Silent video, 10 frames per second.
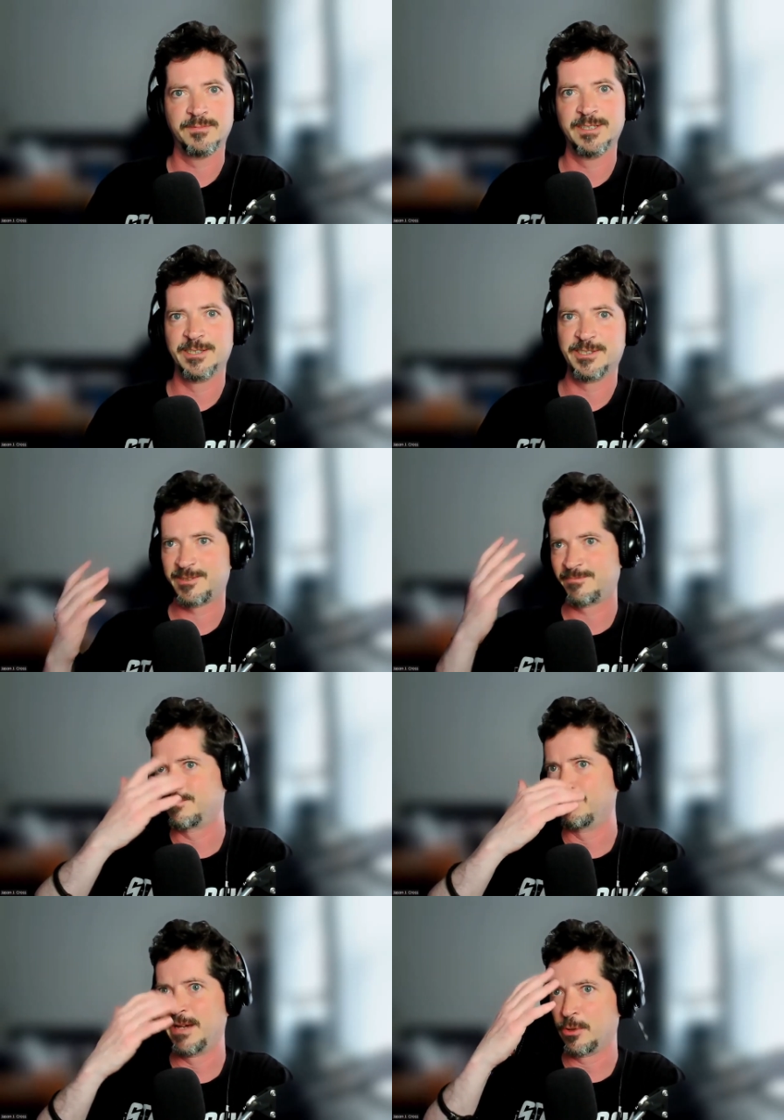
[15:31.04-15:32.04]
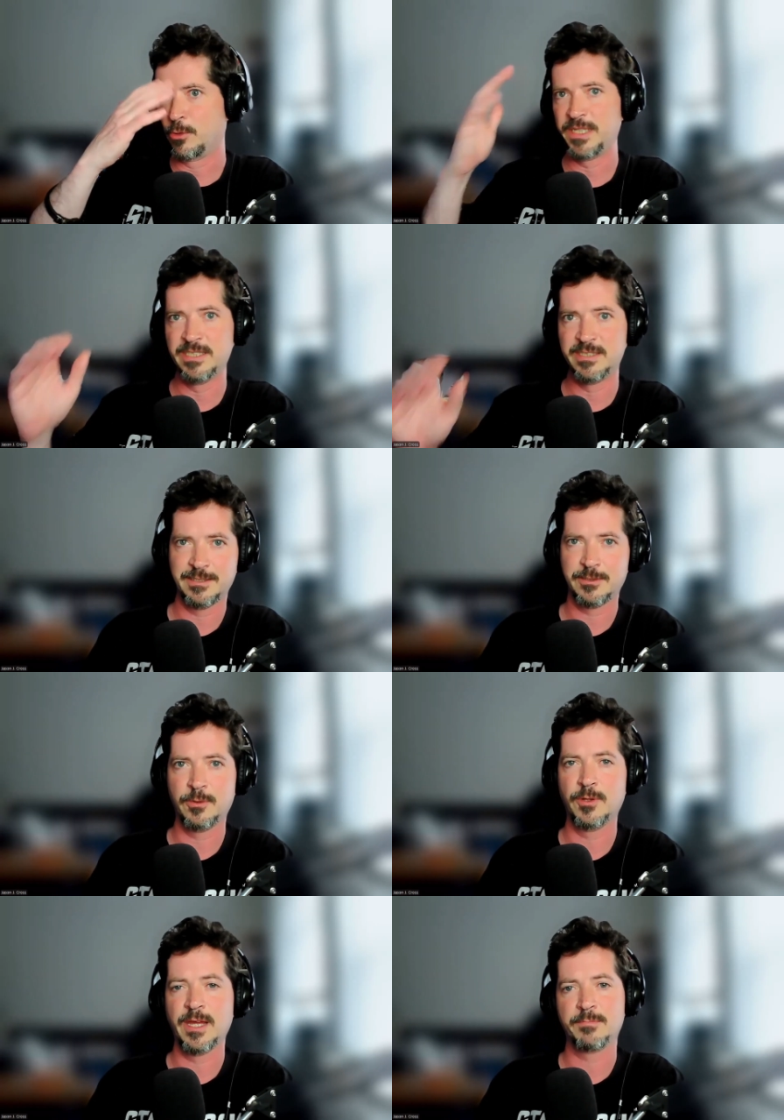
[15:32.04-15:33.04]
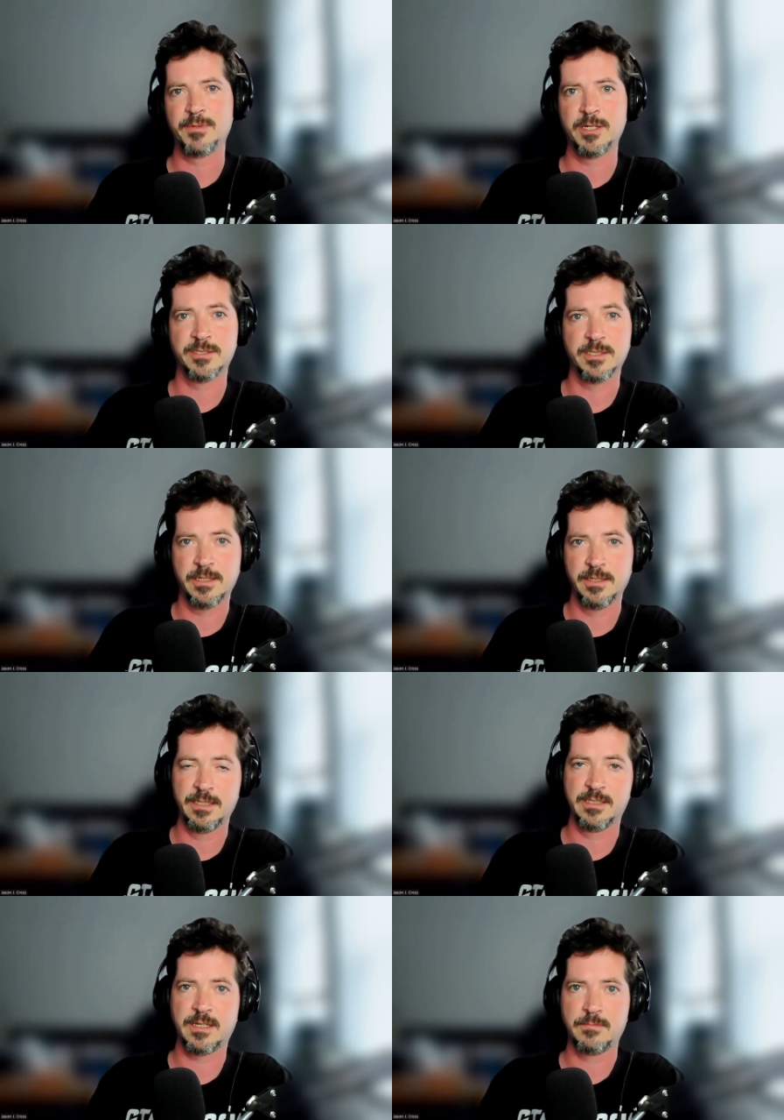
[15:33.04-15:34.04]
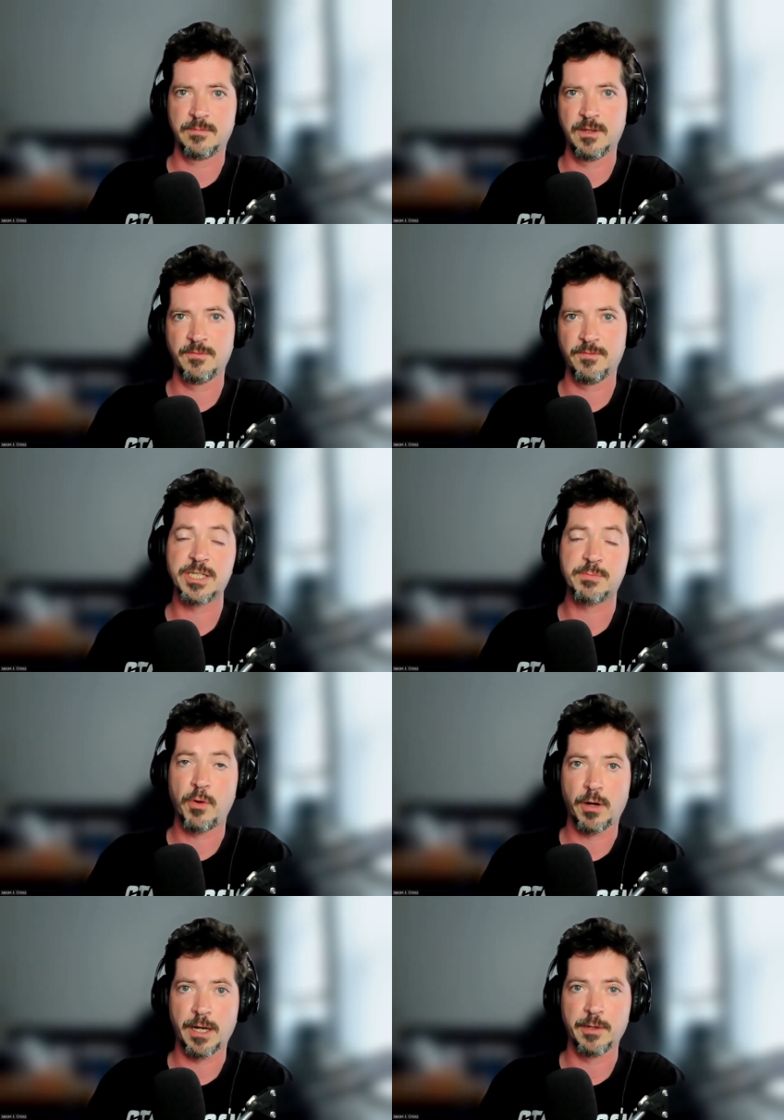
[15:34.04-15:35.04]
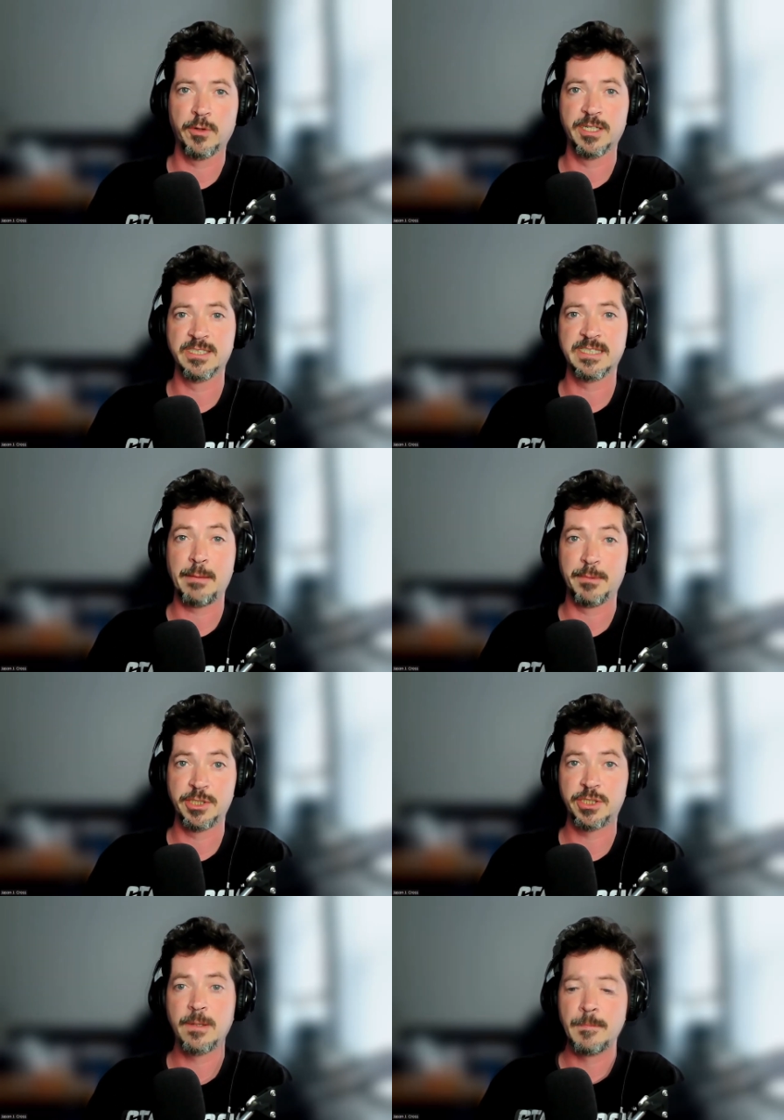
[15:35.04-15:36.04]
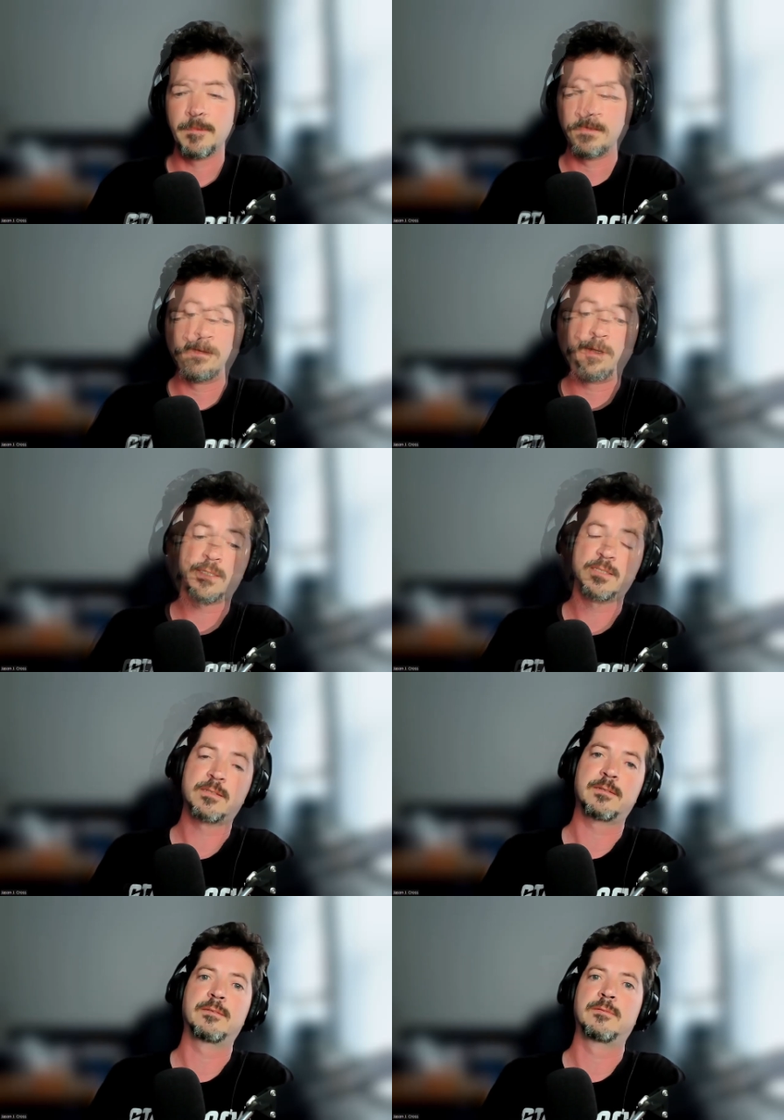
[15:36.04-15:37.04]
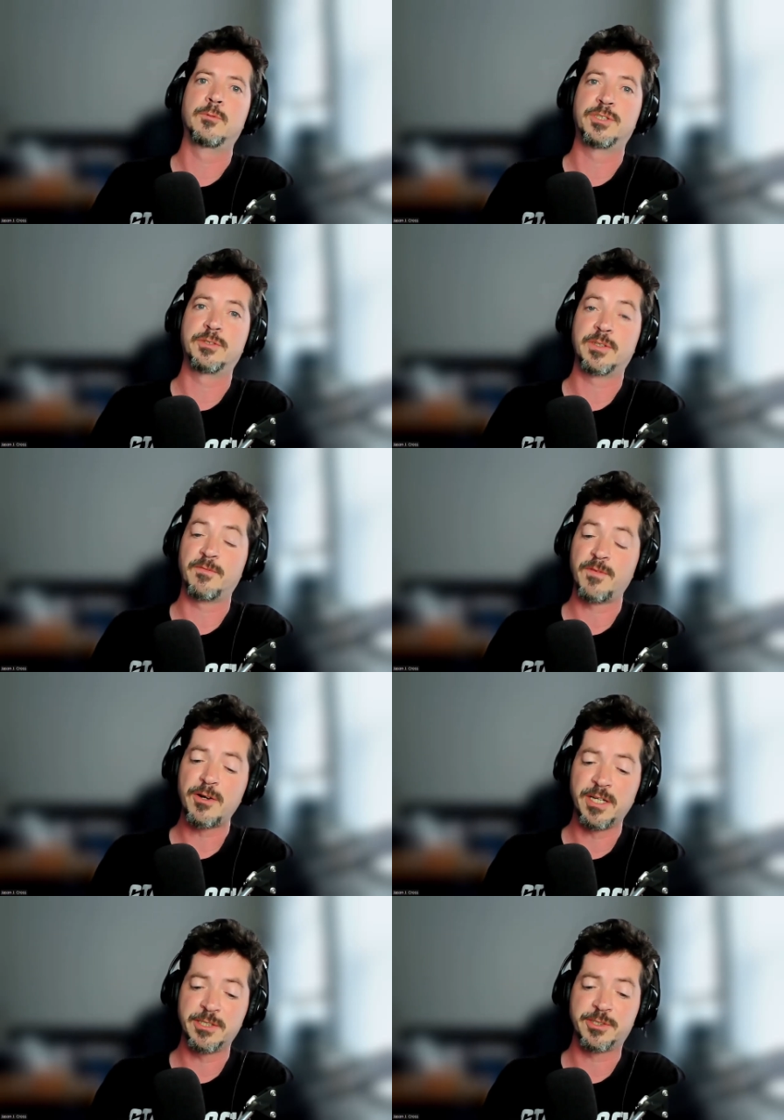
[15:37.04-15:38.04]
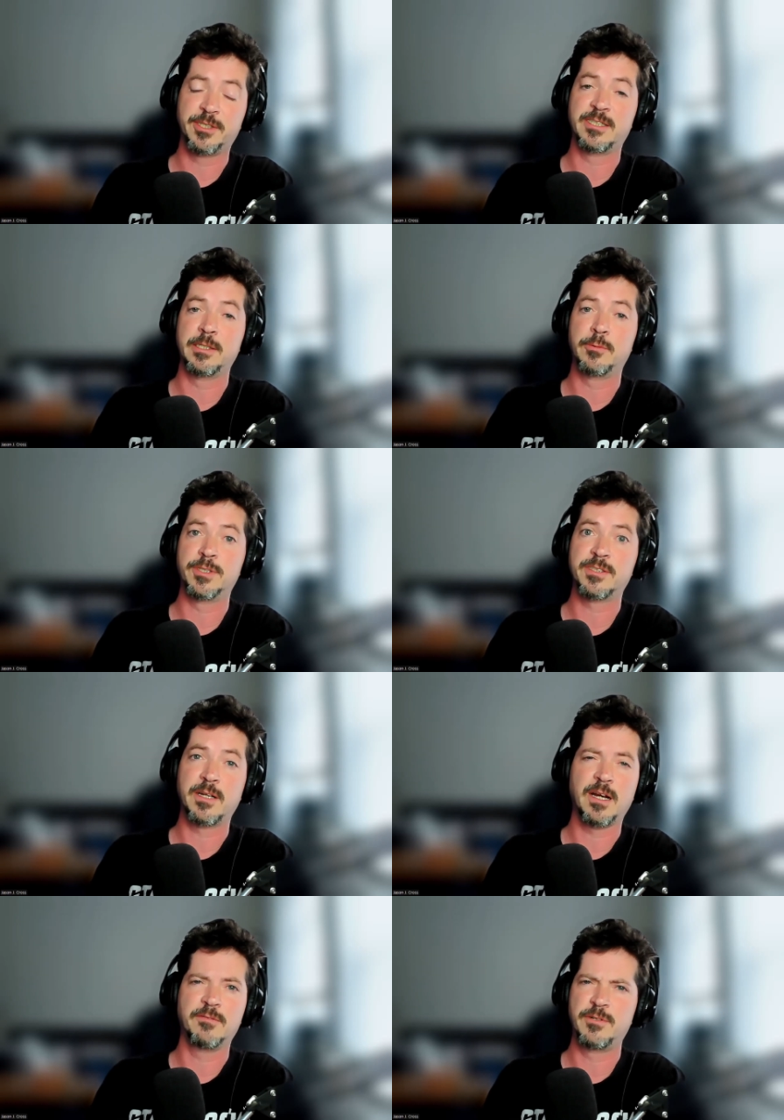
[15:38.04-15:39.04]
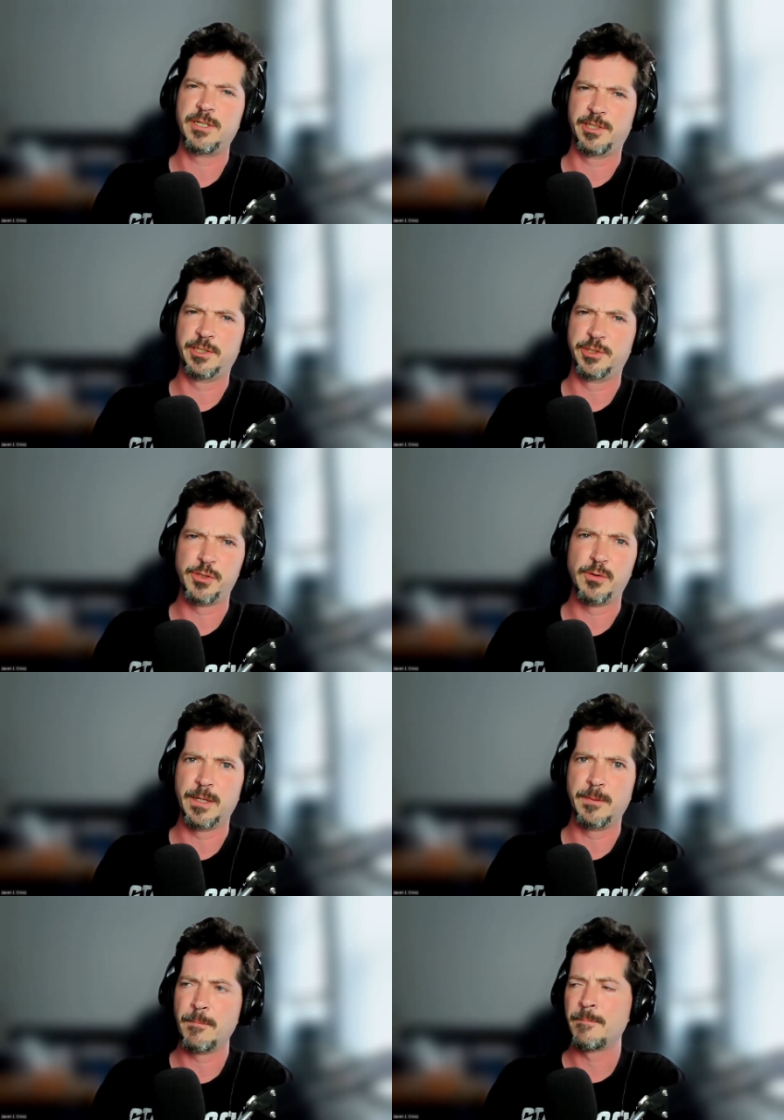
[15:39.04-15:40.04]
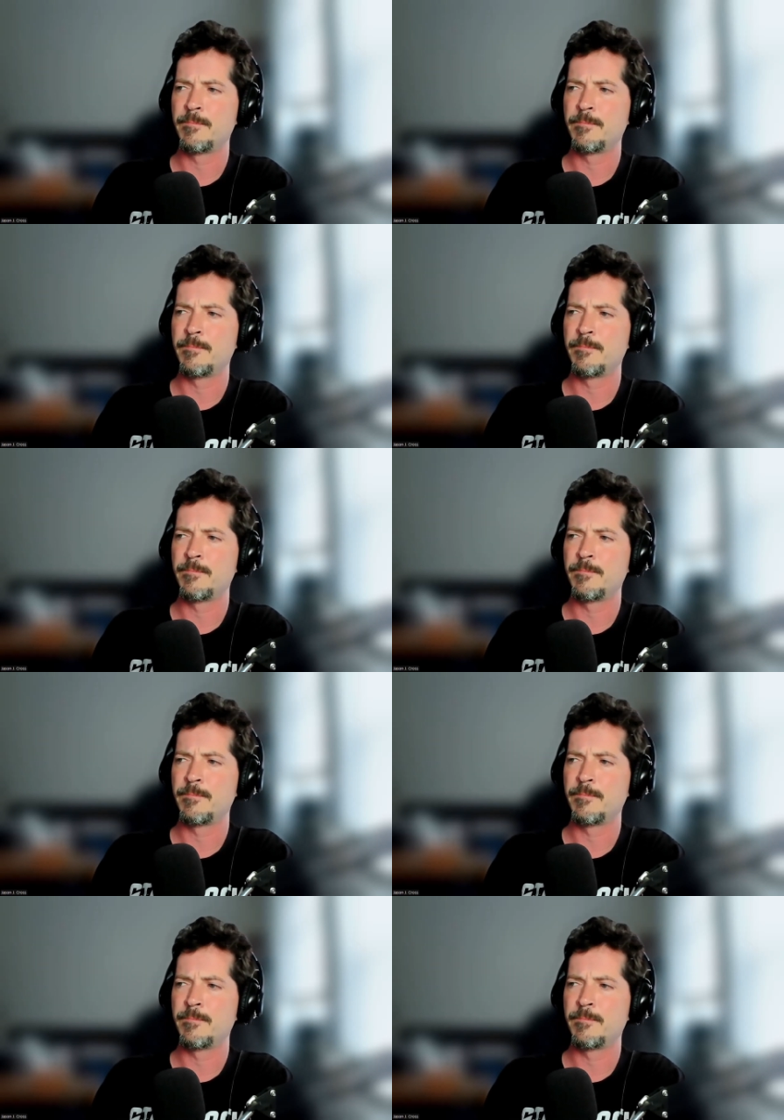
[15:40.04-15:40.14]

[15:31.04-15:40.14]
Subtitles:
its metal pieces and all that, because it is the flesh part anyway is damaged. Next, which is a very interesting sequence that I really enjoyed.